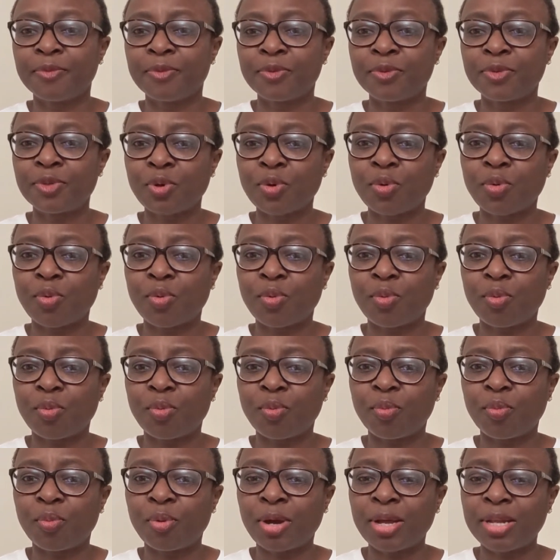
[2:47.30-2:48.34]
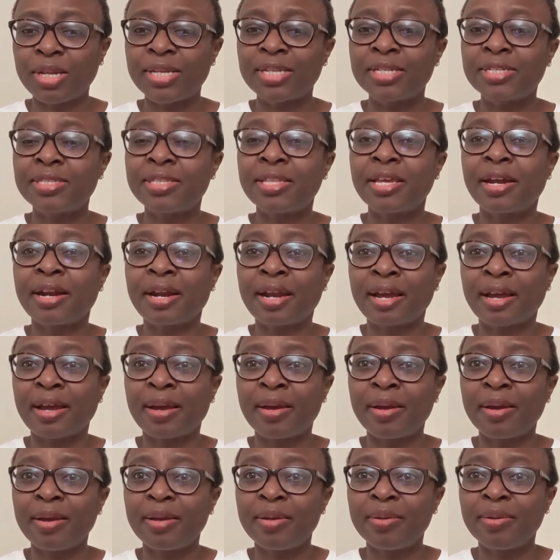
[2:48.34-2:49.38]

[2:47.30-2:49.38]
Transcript: So, but at least there are